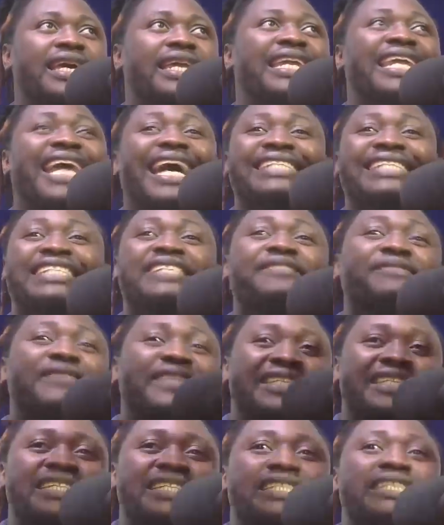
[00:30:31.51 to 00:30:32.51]
Ni
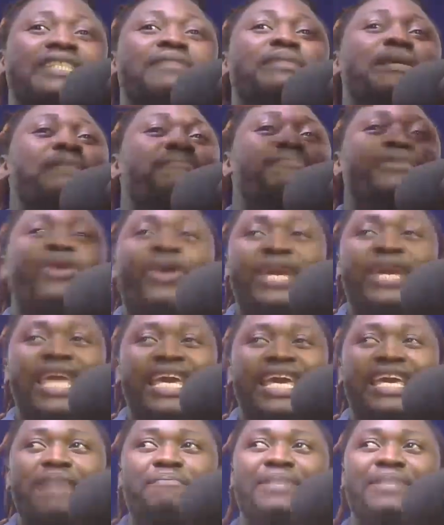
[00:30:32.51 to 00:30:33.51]
activities, ni bibi or
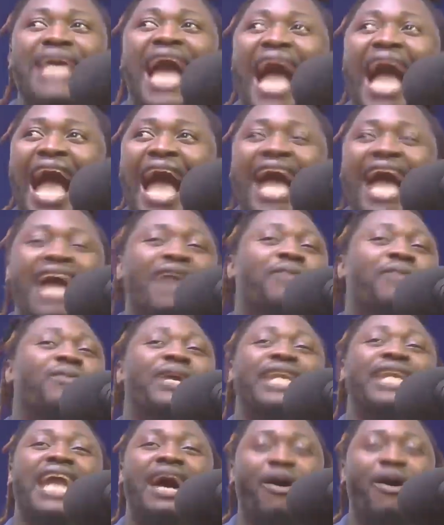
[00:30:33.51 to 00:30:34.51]
ye bia,
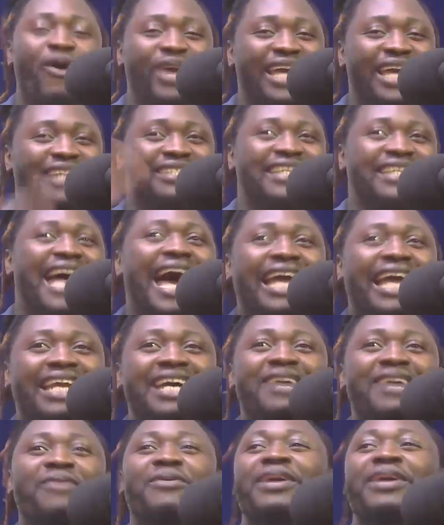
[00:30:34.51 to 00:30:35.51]
whether or ye sad,
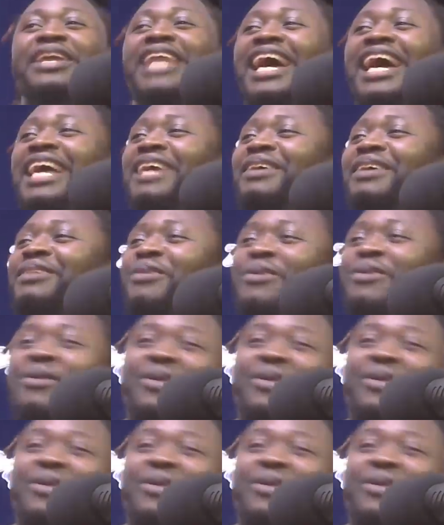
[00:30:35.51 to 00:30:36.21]
whether or ye